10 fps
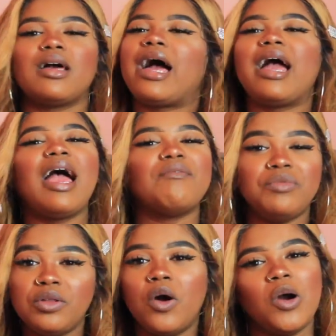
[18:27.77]
I
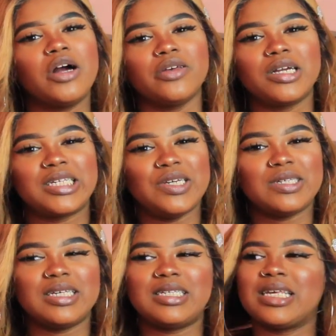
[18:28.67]
have no other
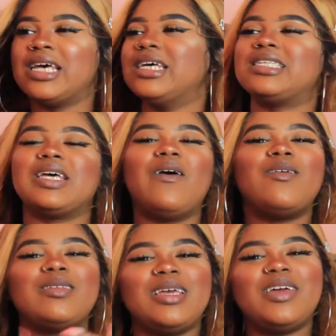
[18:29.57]
excuses.
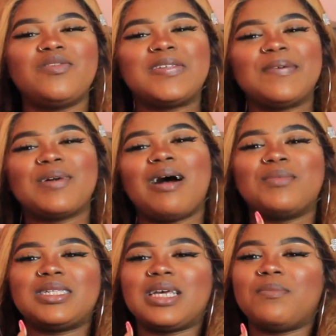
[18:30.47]
So leave some
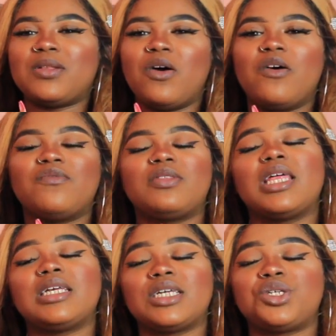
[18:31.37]
comments down below of
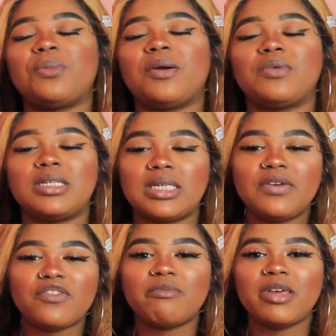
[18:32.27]
things that you might want to
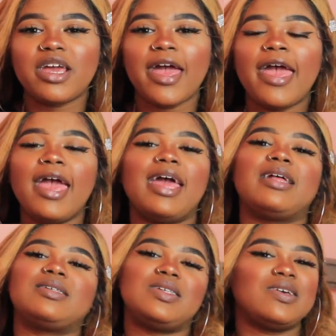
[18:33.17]
see from me, and
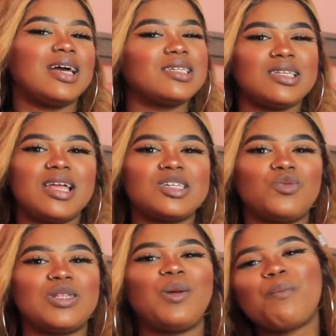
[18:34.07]
I'll see you guys in the next
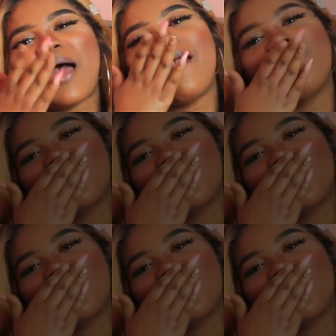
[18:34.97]
one. Bye.